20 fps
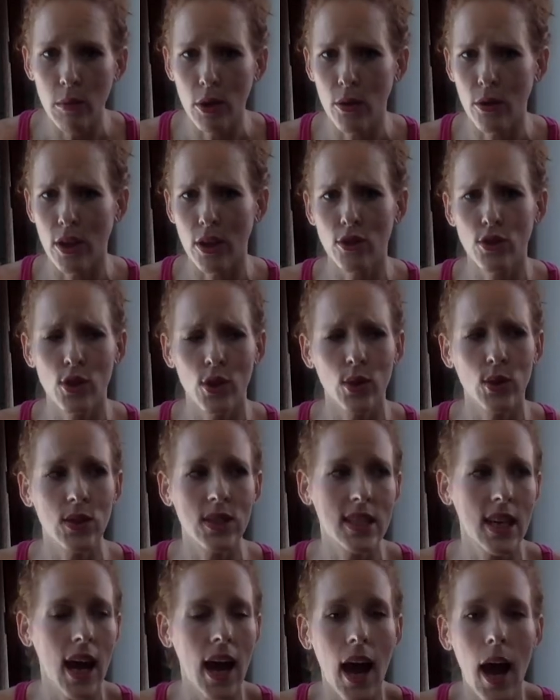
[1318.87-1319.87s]
You can choose
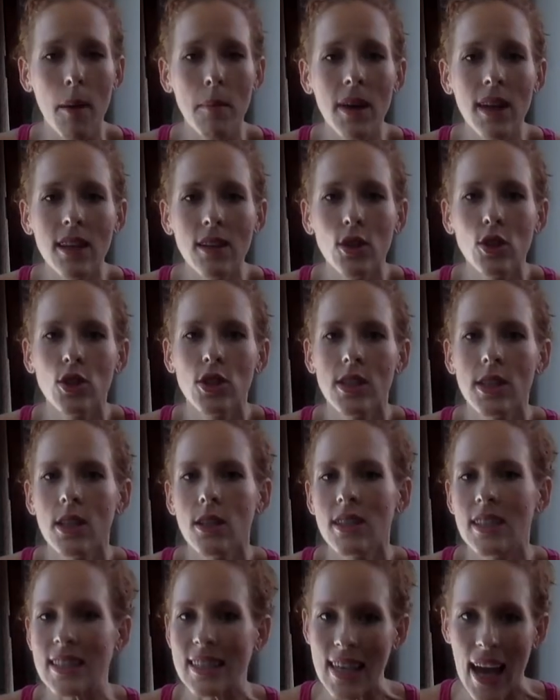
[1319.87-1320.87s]
to have, I mean, you're
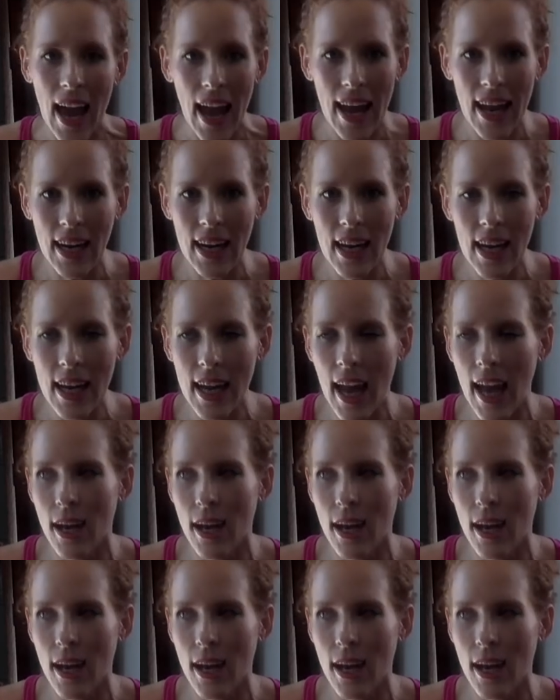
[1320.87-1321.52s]
still dieting,